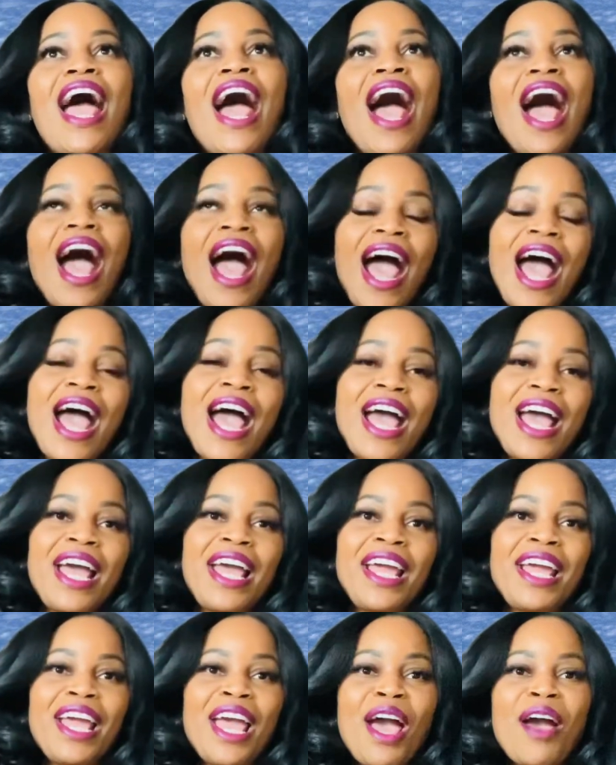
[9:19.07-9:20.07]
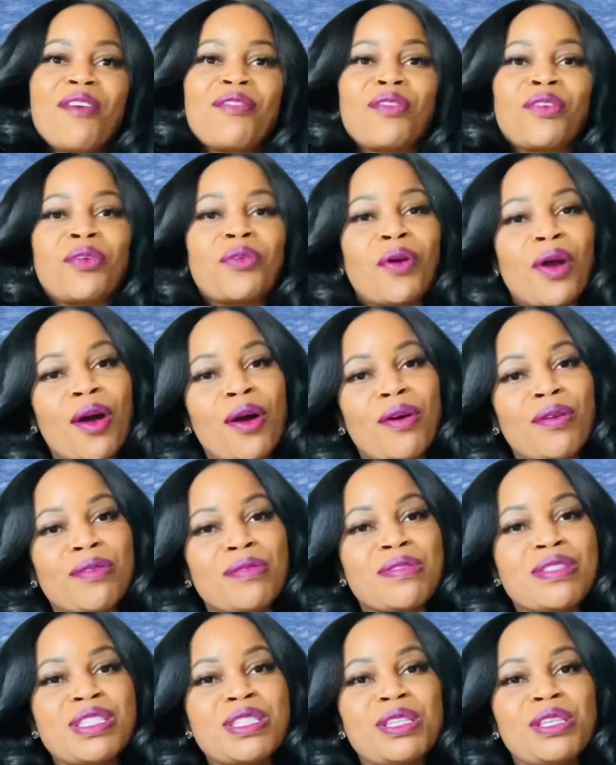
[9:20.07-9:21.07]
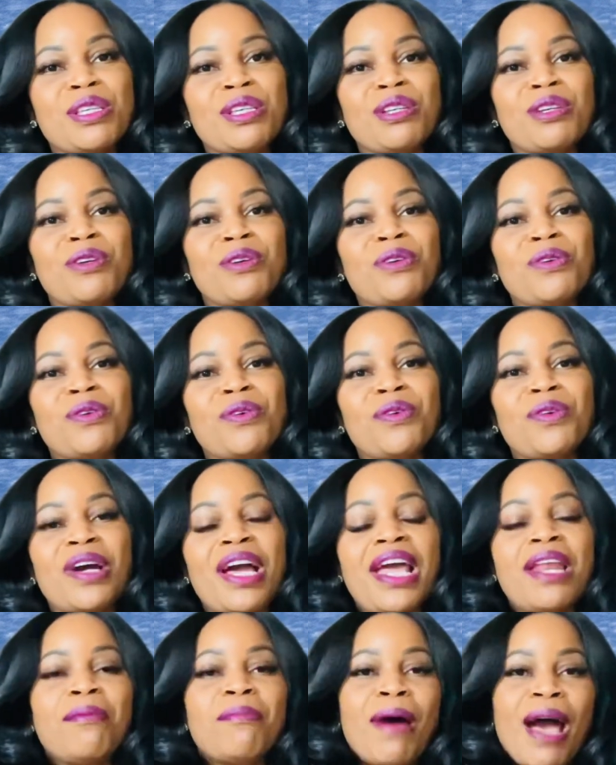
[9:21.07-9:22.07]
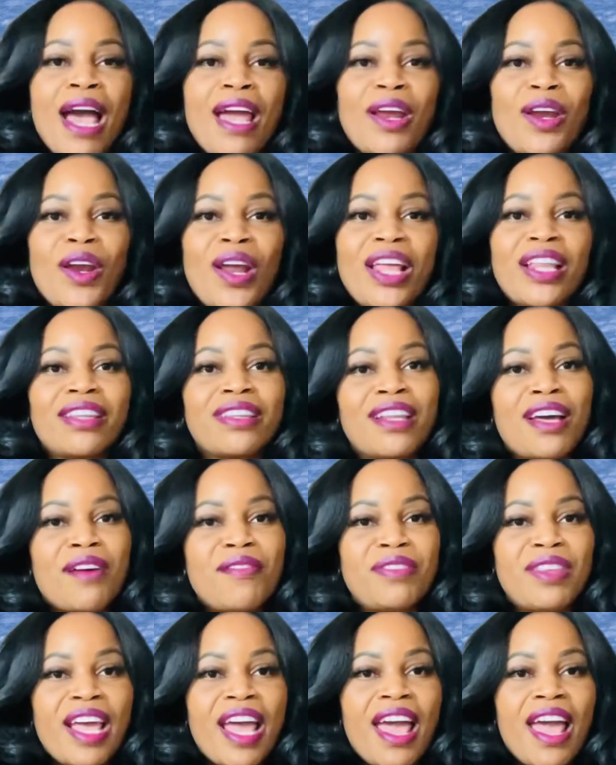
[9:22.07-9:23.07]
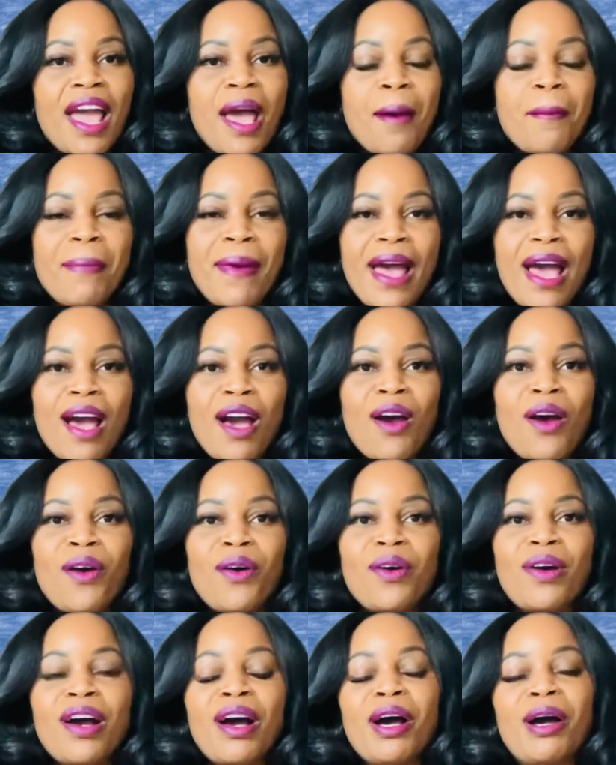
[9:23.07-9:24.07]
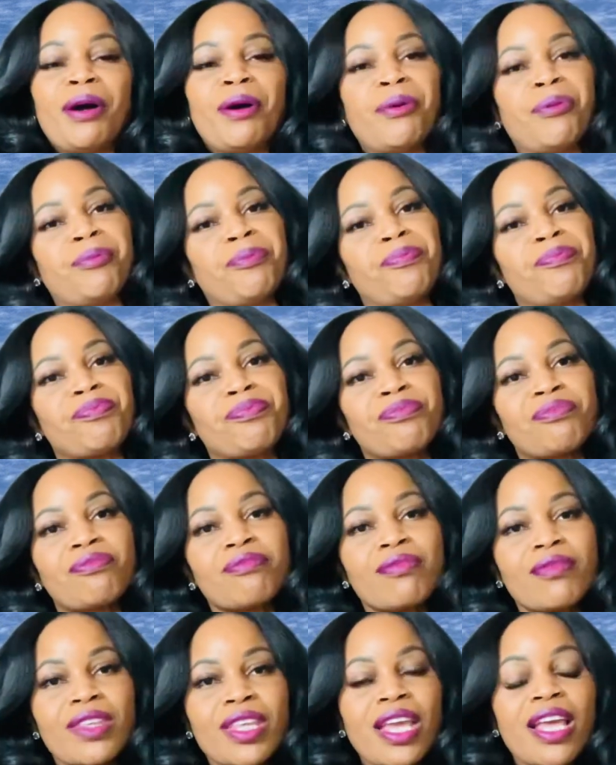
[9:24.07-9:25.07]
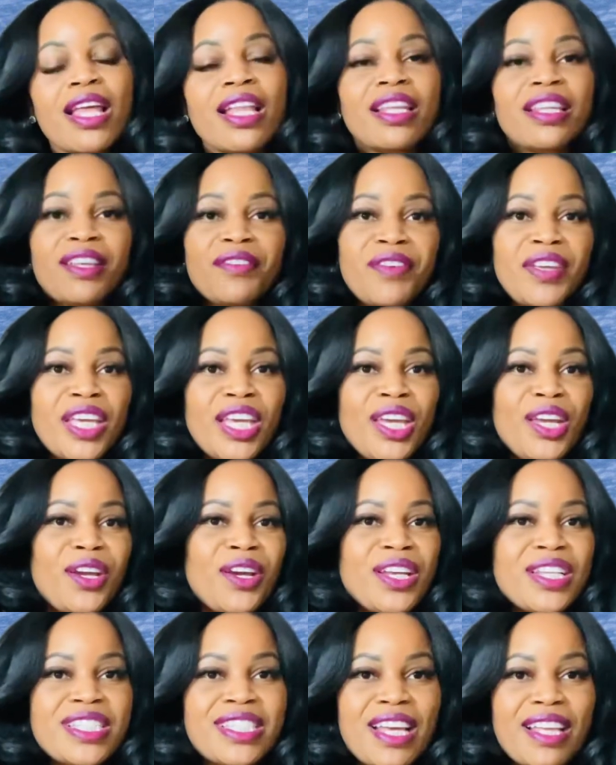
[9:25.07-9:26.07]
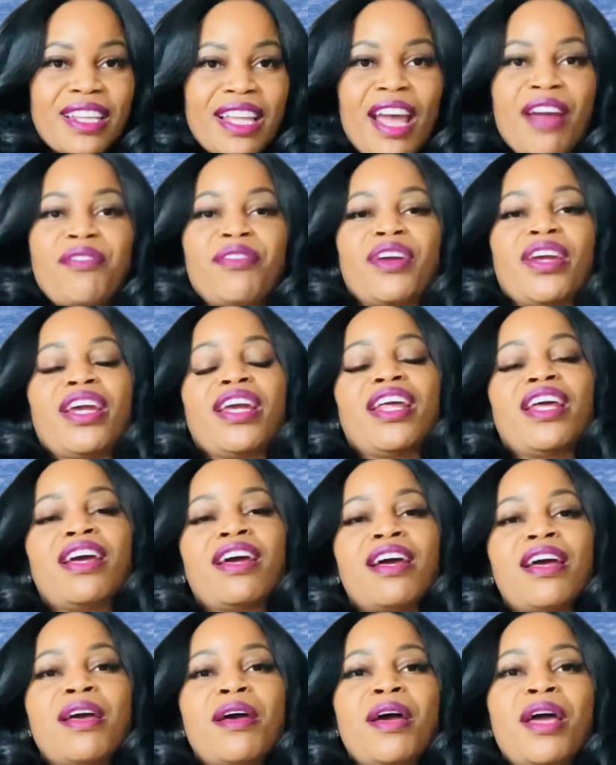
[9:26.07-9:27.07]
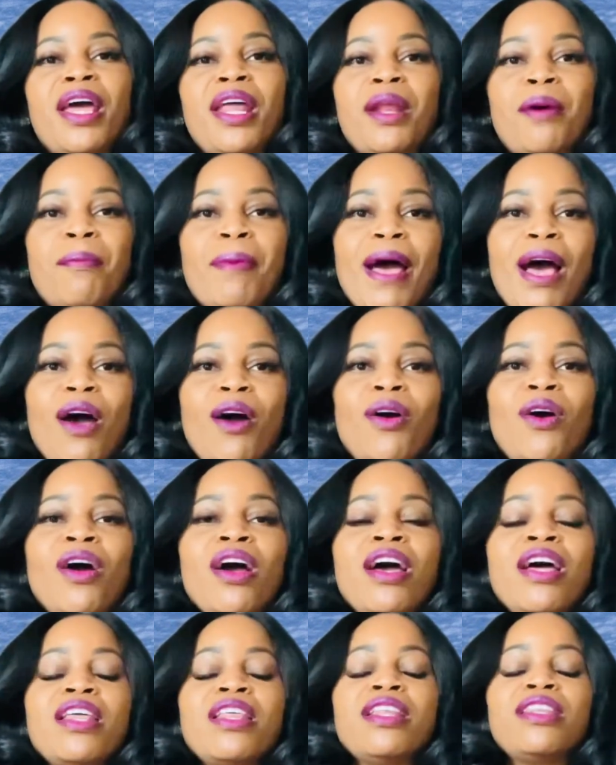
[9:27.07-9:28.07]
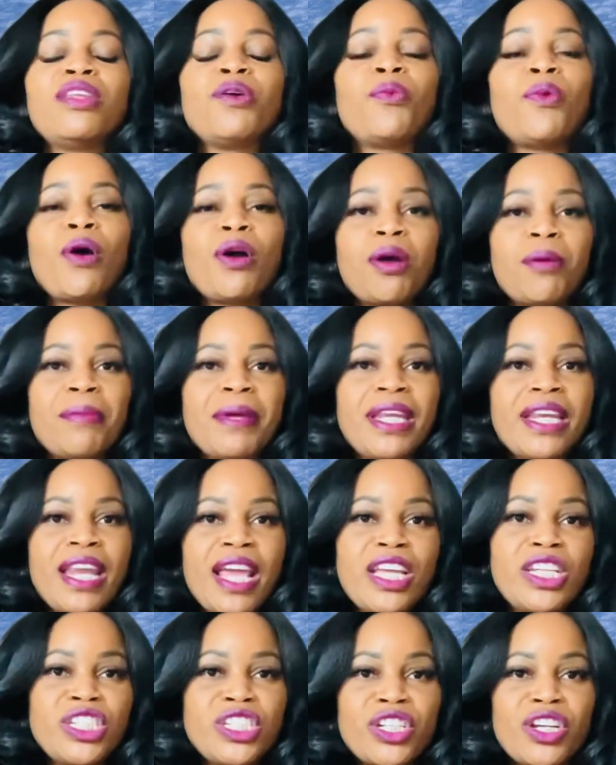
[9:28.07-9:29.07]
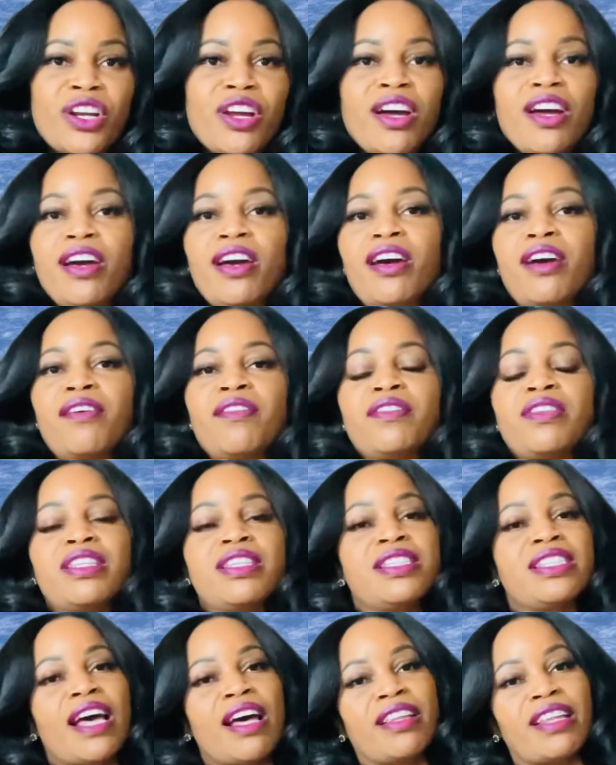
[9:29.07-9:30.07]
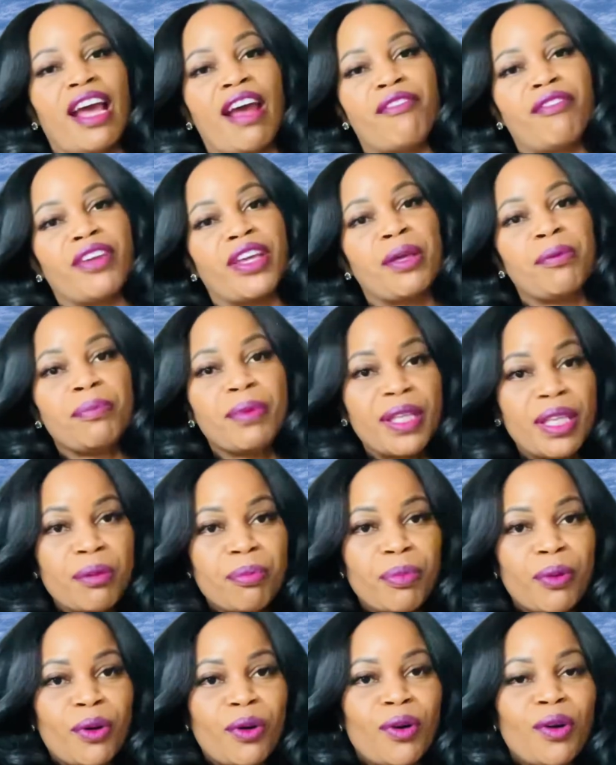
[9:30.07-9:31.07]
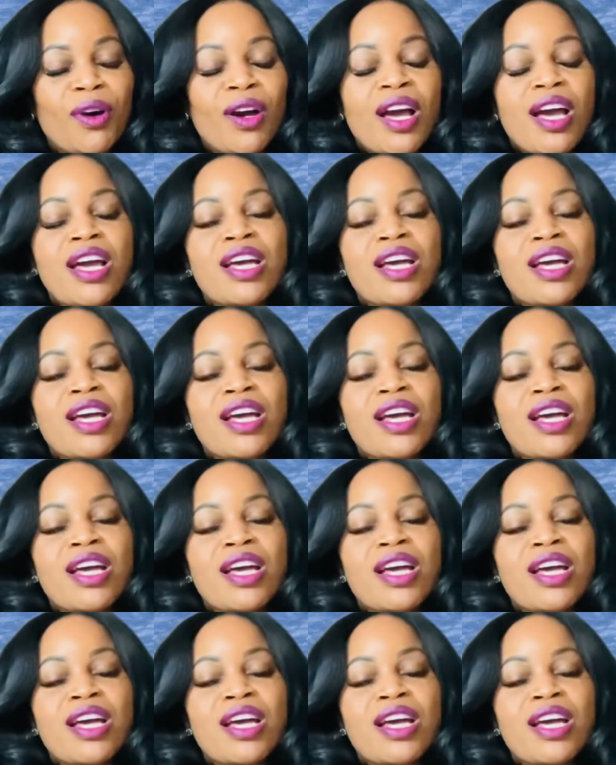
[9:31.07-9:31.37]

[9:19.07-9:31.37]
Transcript: I have grown to admire and love that about um, living here in South Africa uh, and about the welcoming nature of the South African people.